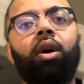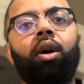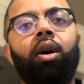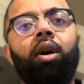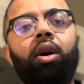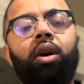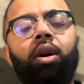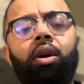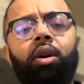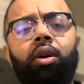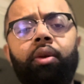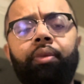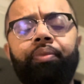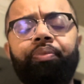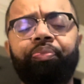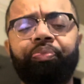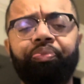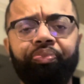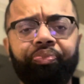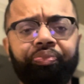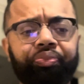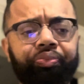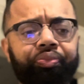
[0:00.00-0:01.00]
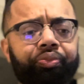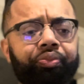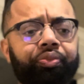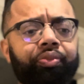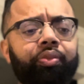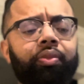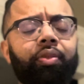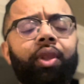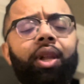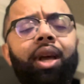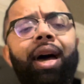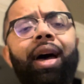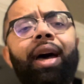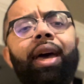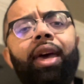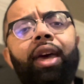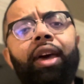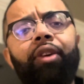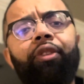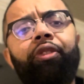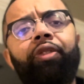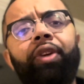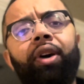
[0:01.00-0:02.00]
I
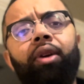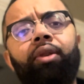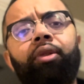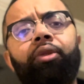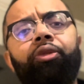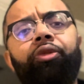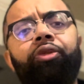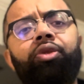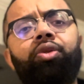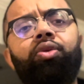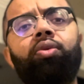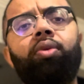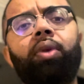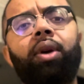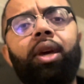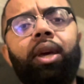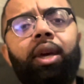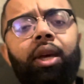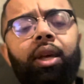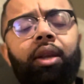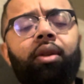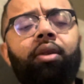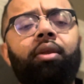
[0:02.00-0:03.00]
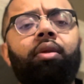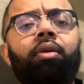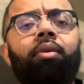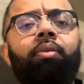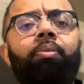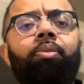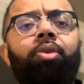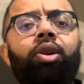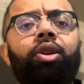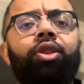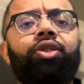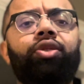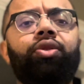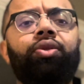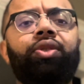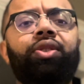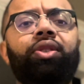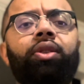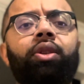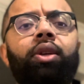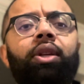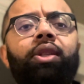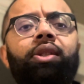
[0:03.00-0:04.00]
have found a few at Marshalls
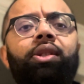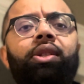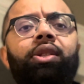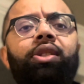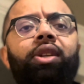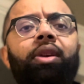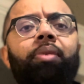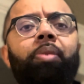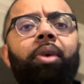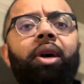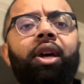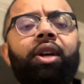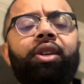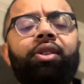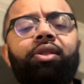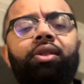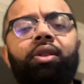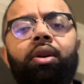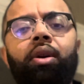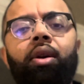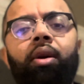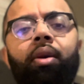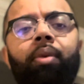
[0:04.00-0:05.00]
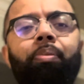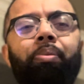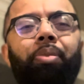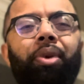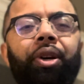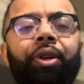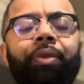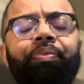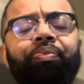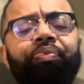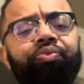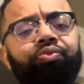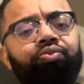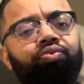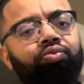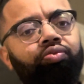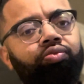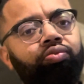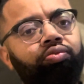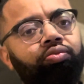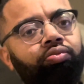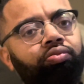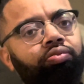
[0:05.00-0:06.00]
and TJ Maxx, but
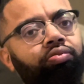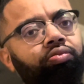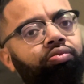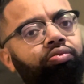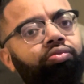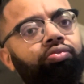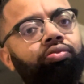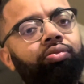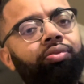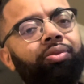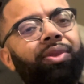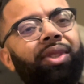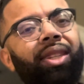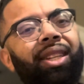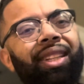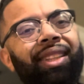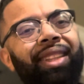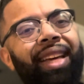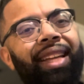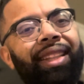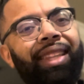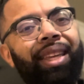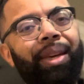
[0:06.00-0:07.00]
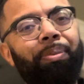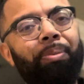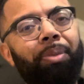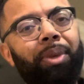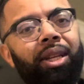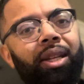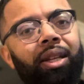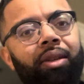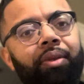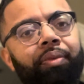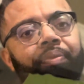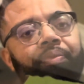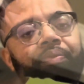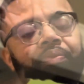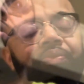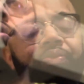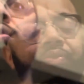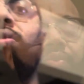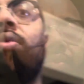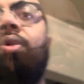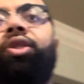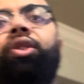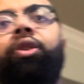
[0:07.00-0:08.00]
not that many.
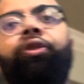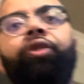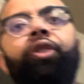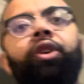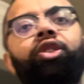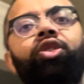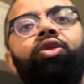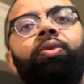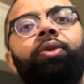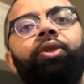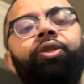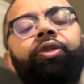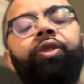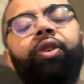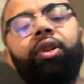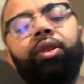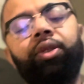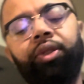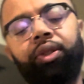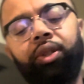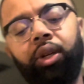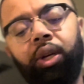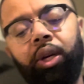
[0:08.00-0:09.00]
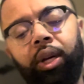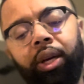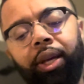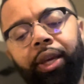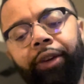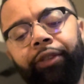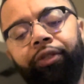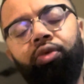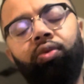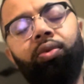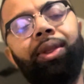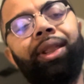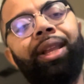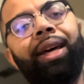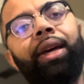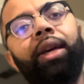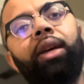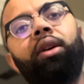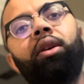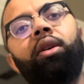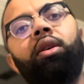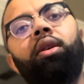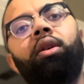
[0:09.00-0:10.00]
So first one's first. If you
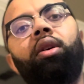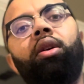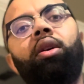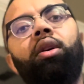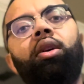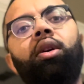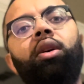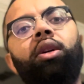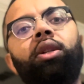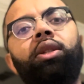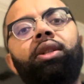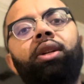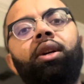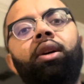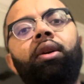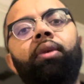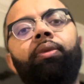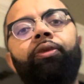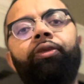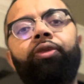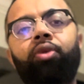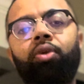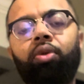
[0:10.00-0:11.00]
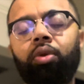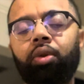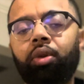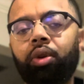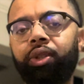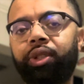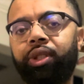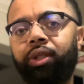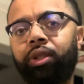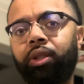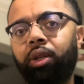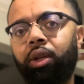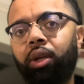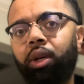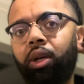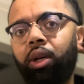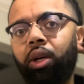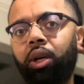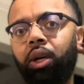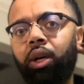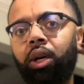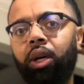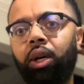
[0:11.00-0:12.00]
like Tom Ford's
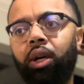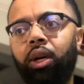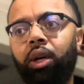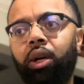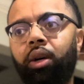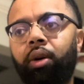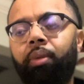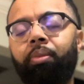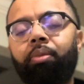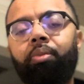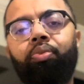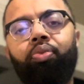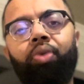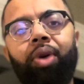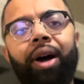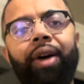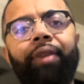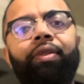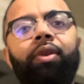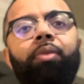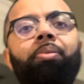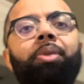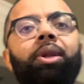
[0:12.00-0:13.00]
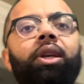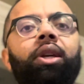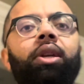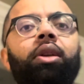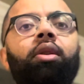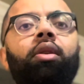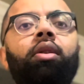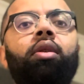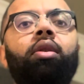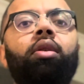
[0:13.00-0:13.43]
private blend,